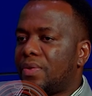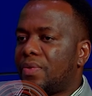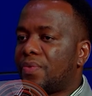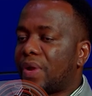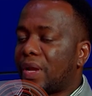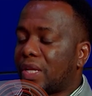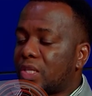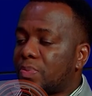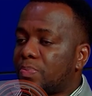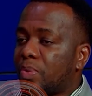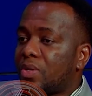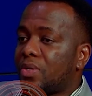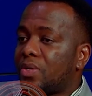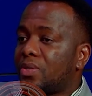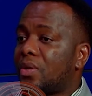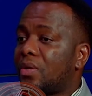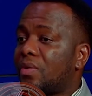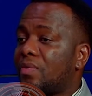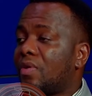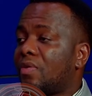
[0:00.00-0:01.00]
response
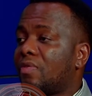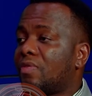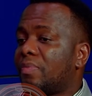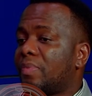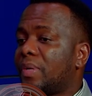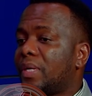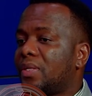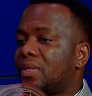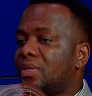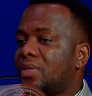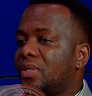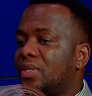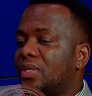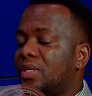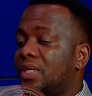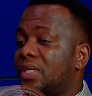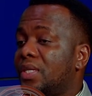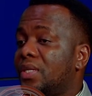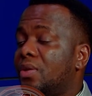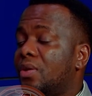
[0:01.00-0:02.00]
of government to
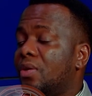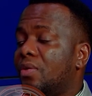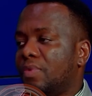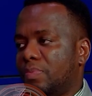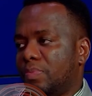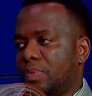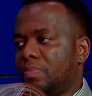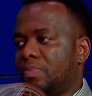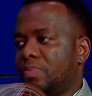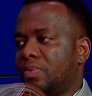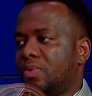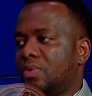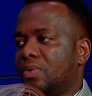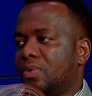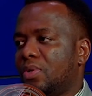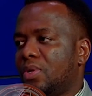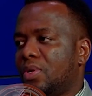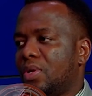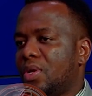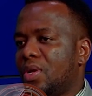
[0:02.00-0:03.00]
the need of the
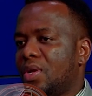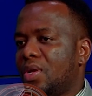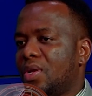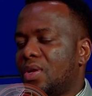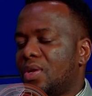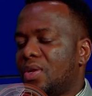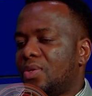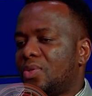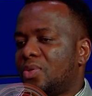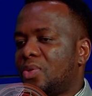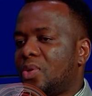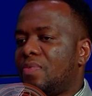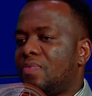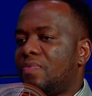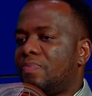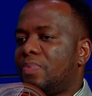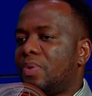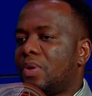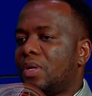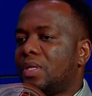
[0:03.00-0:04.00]
people. So if
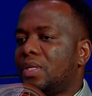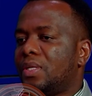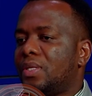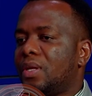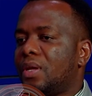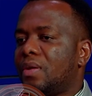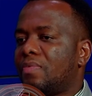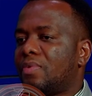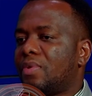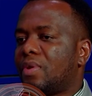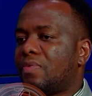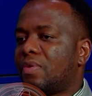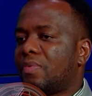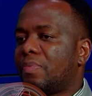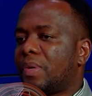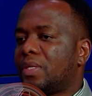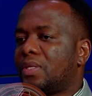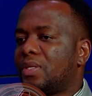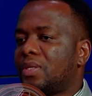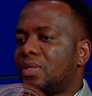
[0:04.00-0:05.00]
policy of
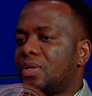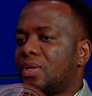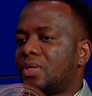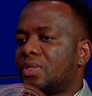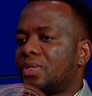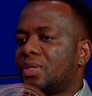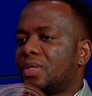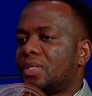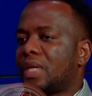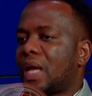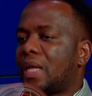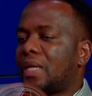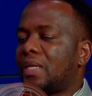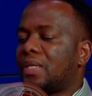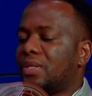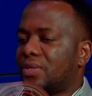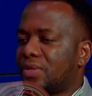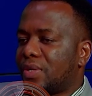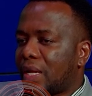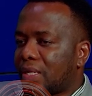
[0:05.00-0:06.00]
government does not
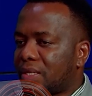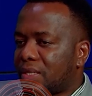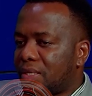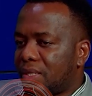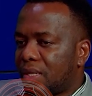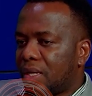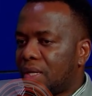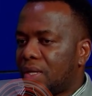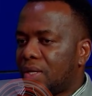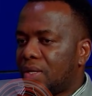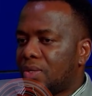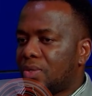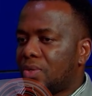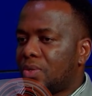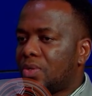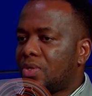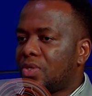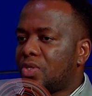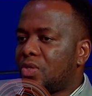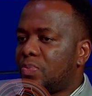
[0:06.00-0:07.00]
address
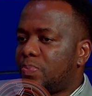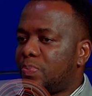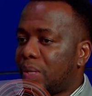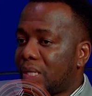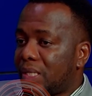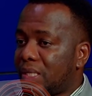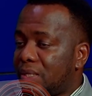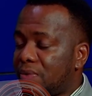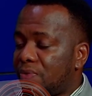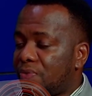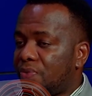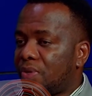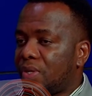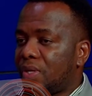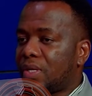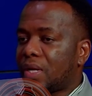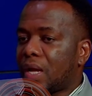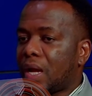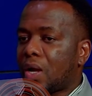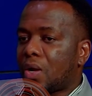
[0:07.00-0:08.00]
those
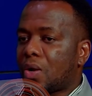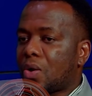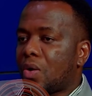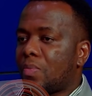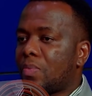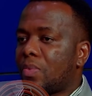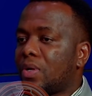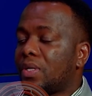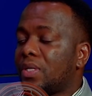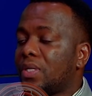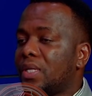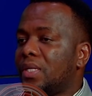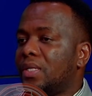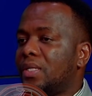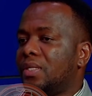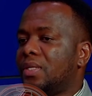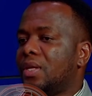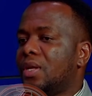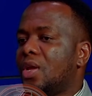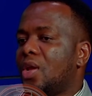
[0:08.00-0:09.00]
specific and common
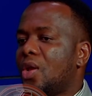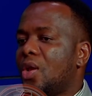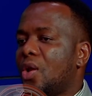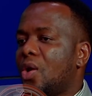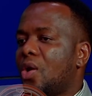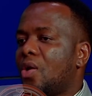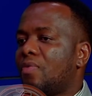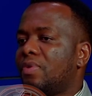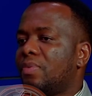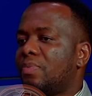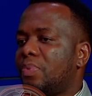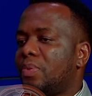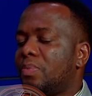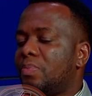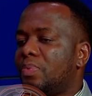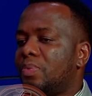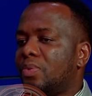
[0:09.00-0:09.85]
needs of the people,